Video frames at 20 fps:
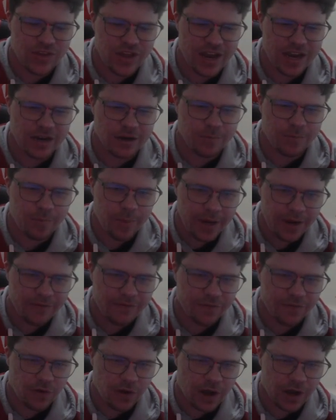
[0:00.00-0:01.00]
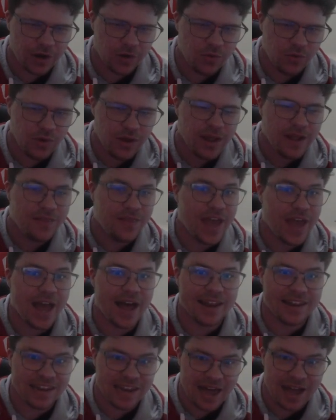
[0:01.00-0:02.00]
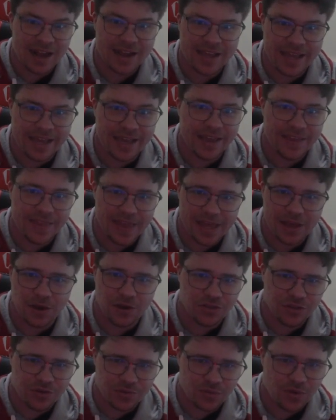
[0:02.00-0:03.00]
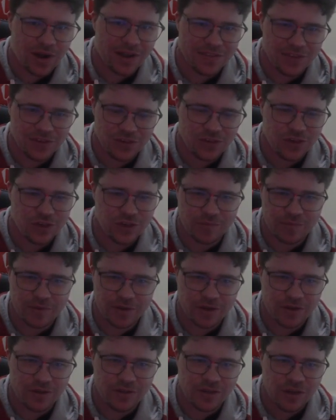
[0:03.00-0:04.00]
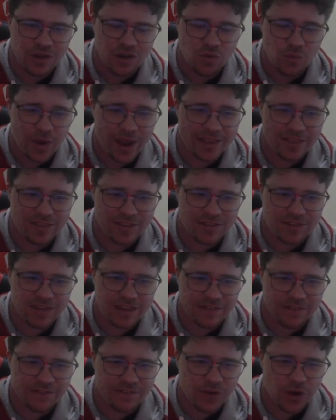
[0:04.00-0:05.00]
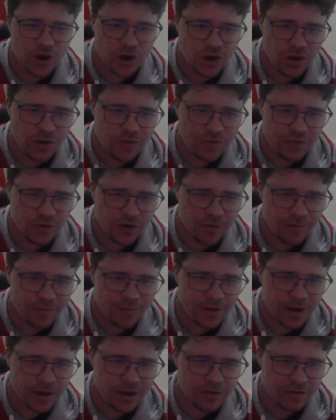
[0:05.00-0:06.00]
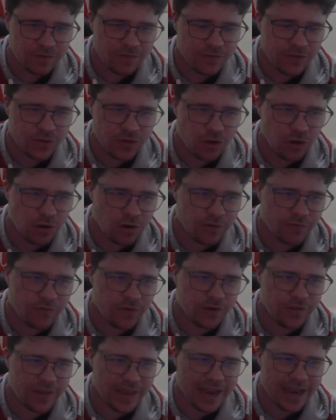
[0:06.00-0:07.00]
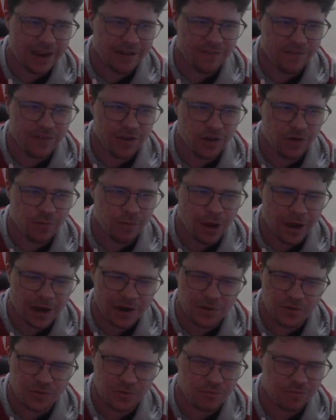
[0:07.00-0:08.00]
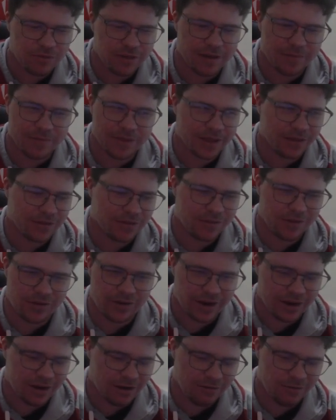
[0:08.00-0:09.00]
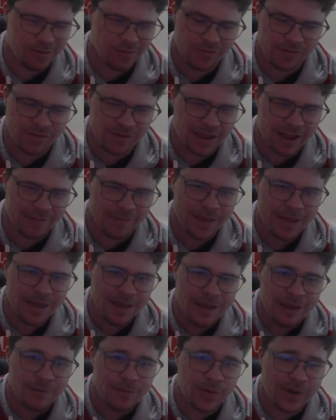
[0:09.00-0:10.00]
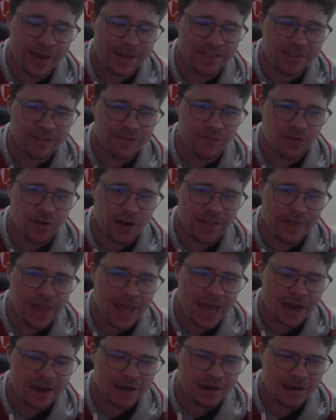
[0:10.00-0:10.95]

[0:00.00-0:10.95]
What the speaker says: In a big final, they are lucky they got the right decision, because we had to see a photo from a photographer in the AFL, Michael something, sorry, I can't remember his name, but we had to find that,